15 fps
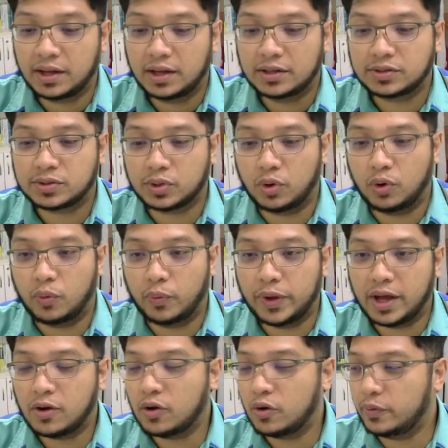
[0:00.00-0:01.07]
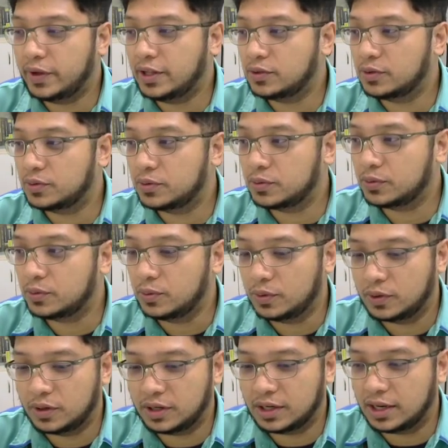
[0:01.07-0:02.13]
So we are going to do
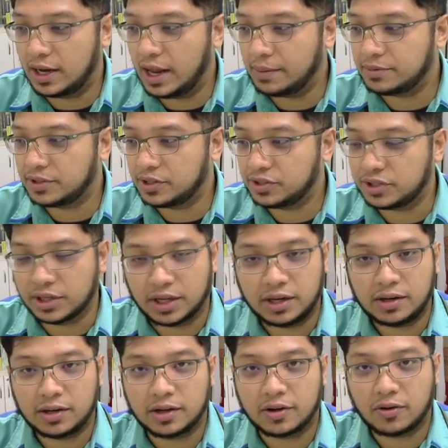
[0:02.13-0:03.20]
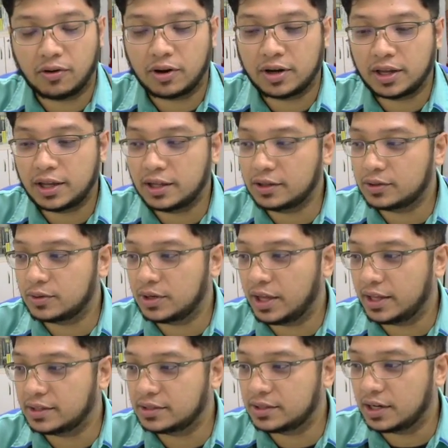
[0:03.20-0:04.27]
the lab session according to
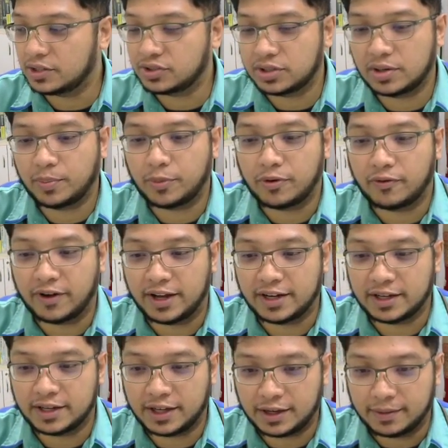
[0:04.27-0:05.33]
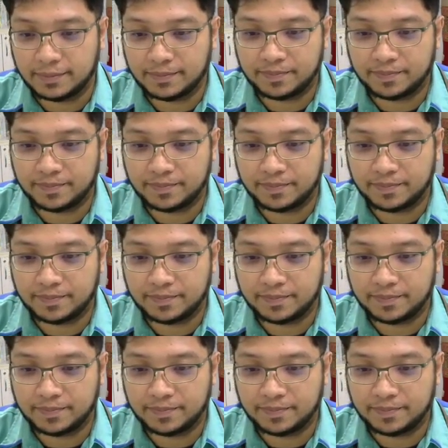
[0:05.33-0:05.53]
the instruction provided here.